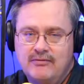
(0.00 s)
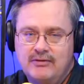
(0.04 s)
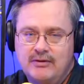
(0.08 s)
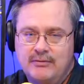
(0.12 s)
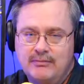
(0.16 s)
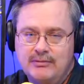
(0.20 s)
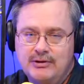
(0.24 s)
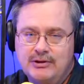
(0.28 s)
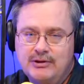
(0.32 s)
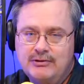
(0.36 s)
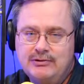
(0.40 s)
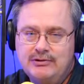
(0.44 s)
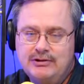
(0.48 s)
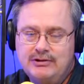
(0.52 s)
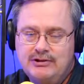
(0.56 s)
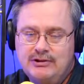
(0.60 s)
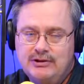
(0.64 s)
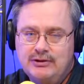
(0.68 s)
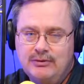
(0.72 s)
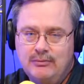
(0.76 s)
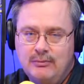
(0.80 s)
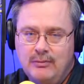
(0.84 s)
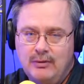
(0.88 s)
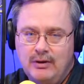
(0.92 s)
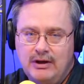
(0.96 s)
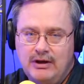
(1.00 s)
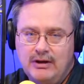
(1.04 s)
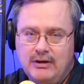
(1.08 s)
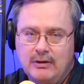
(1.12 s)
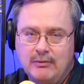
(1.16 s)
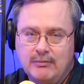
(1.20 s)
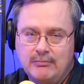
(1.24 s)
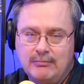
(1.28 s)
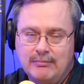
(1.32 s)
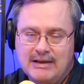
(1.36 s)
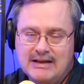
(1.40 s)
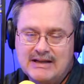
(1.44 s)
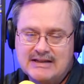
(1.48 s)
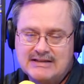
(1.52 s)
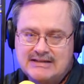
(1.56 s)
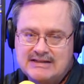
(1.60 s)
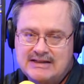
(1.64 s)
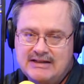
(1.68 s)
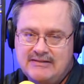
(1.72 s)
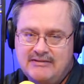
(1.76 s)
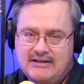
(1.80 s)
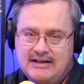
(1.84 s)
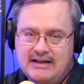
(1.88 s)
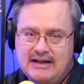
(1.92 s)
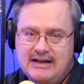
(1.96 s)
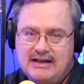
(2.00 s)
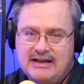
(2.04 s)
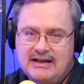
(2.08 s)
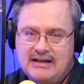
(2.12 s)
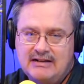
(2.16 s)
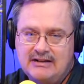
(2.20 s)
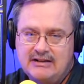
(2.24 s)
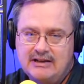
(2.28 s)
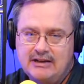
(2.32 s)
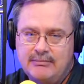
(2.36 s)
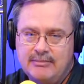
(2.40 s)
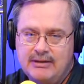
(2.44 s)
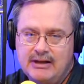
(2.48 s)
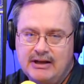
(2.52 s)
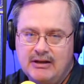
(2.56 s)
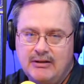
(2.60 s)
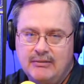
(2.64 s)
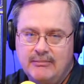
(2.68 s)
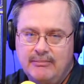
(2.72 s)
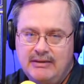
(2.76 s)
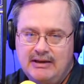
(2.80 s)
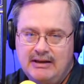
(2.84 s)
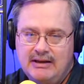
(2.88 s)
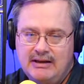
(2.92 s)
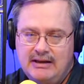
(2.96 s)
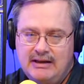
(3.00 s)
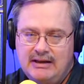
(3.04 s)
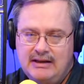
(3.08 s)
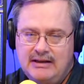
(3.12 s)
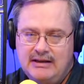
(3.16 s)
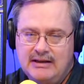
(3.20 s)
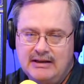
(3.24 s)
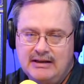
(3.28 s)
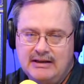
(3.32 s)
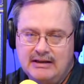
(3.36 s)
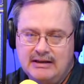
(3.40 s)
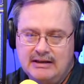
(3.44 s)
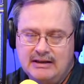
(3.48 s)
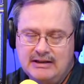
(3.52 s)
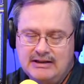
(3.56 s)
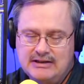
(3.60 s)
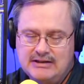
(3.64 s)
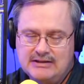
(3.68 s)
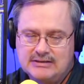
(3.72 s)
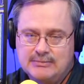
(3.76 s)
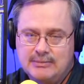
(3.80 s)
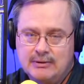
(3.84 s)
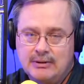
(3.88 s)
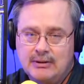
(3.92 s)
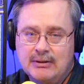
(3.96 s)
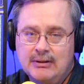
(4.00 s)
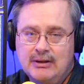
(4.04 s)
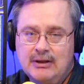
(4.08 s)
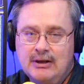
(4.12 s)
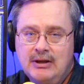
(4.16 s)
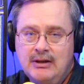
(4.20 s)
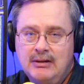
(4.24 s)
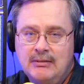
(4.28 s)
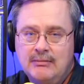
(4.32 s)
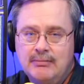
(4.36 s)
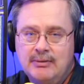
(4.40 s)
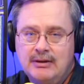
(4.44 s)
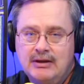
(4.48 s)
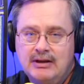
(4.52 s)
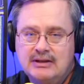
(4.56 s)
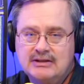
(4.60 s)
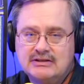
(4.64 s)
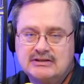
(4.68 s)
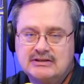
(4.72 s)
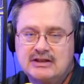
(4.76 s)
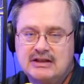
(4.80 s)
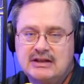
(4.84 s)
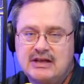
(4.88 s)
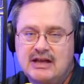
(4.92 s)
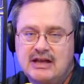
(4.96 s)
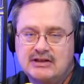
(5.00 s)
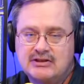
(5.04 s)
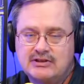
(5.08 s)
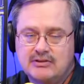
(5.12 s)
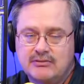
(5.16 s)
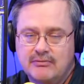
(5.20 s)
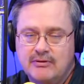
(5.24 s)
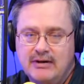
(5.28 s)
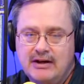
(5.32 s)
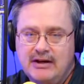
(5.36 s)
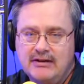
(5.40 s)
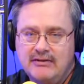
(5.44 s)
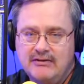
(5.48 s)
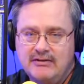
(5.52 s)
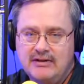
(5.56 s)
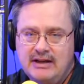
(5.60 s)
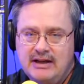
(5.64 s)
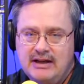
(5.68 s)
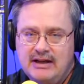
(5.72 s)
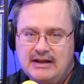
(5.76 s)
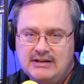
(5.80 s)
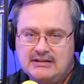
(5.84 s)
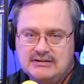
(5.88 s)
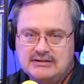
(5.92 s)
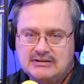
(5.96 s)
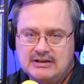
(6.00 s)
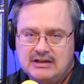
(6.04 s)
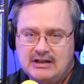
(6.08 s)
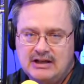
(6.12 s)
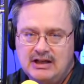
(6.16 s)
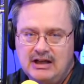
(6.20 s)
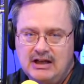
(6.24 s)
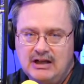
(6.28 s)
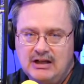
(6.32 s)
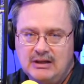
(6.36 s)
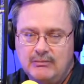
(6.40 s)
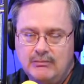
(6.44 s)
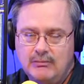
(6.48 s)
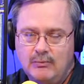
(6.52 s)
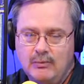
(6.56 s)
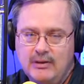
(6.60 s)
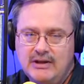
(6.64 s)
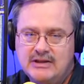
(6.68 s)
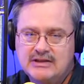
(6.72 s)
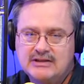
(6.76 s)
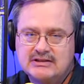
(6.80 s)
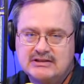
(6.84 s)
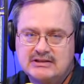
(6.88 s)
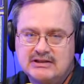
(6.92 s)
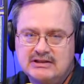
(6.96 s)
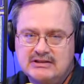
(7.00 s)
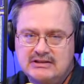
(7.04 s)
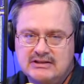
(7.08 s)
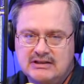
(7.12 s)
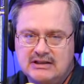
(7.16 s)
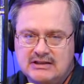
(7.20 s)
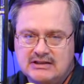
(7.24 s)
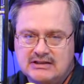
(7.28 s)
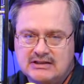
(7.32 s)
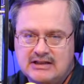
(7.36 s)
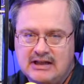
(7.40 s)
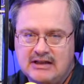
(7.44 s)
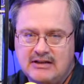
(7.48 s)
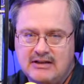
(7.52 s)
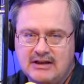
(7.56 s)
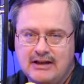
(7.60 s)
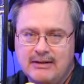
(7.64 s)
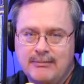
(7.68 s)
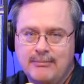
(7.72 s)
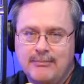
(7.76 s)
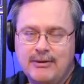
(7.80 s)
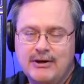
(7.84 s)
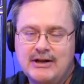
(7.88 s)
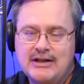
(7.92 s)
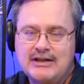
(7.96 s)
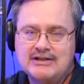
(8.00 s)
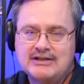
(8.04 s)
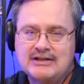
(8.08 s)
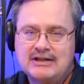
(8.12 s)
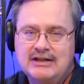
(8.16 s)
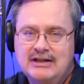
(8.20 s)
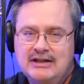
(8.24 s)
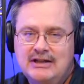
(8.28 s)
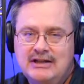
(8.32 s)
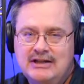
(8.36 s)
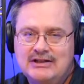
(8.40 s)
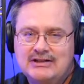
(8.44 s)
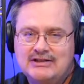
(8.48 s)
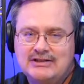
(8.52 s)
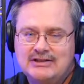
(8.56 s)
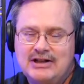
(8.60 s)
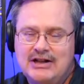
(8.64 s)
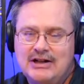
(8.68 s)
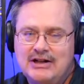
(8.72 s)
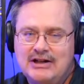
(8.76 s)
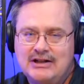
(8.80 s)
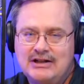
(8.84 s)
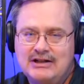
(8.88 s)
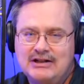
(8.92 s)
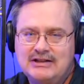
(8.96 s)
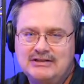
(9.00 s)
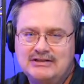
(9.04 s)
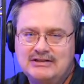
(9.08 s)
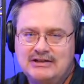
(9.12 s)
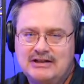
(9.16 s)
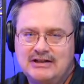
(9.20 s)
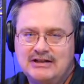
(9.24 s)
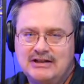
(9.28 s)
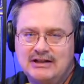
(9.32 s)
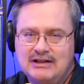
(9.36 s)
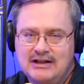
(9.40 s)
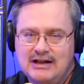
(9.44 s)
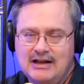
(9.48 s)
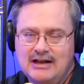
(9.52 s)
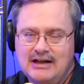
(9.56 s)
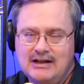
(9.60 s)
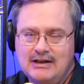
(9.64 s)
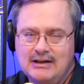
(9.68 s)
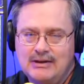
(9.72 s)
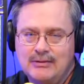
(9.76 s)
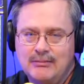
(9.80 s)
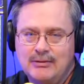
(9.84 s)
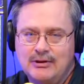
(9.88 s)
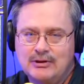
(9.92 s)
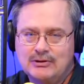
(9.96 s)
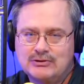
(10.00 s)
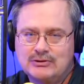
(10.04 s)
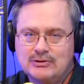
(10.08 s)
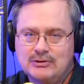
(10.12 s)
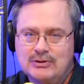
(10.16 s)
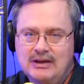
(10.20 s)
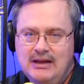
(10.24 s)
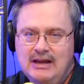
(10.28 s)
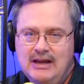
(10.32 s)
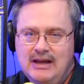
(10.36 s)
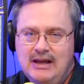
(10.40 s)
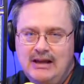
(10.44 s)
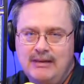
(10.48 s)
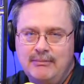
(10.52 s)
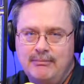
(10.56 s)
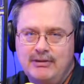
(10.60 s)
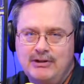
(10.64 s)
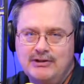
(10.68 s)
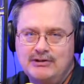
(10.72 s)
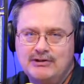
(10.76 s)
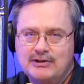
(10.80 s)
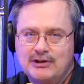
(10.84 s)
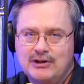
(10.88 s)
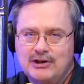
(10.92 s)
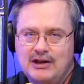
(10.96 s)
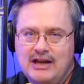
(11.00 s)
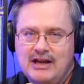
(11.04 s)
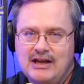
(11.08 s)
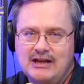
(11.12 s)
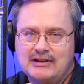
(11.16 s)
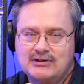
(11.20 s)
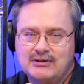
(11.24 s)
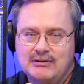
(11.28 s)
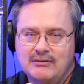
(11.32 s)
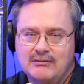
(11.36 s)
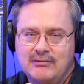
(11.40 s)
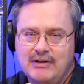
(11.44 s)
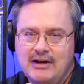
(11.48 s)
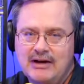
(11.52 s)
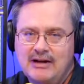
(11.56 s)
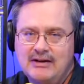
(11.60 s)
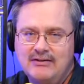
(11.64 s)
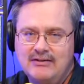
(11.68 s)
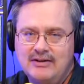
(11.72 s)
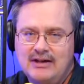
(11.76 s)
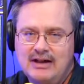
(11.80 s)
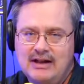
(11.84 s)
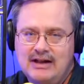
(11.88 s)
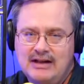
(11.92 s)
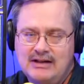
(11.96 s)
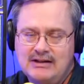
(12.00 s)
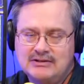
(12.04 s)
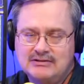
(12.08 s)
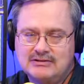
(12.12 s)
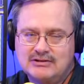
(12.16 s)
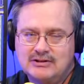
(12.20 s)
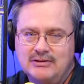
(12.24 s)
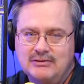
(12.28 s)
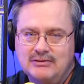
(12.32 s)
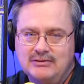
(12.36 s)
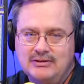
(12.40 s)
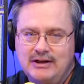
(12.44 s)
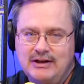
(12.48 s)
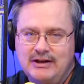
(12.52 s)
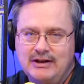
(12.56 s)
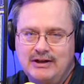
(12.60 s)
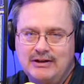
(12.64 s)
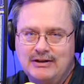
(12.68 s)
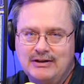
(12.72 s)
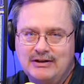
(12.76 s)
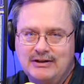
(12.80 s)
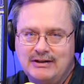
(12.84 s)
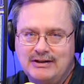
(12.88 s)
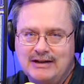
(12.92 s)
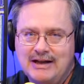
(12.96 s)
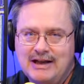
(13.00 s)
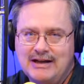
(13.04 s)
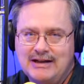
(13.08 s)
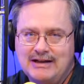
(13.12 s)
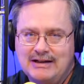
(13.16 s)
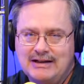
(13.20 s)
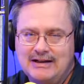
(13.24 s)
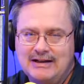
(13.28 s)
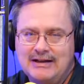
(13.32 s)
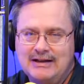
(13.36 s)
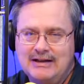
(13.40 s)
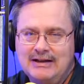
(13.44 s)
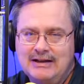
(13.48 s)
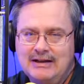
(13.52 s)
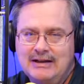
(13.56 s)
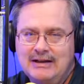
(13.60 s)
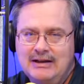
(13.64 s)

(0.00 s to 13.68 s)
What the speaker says: from noon until 1 on my 790 WLBE in Leesburg. Plus, catch Around the House, the column, Wednesdays in the South Lake Press, Saturdays in the Daily Commercial, and be sure to catch Around the House on there nightly